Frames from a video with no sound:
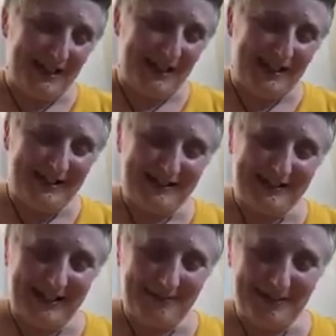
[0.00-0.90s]
making the
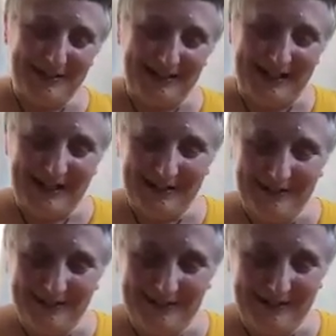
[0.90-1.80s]
same mistake
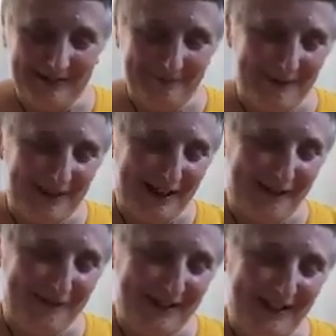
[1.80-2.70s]
one after
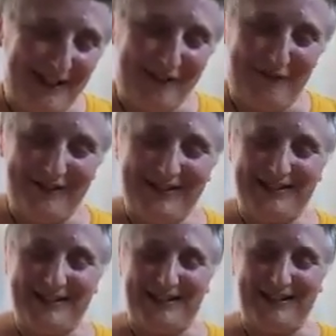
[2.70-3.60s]
the other,
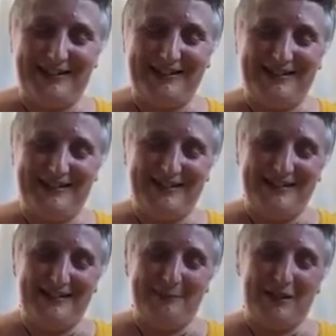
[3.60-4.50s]
isn't it?
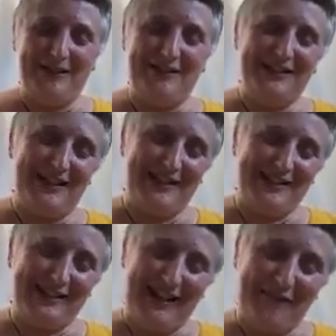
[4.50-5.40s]
Because it
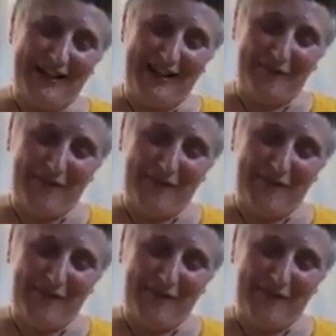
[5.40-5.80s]
doesn't have any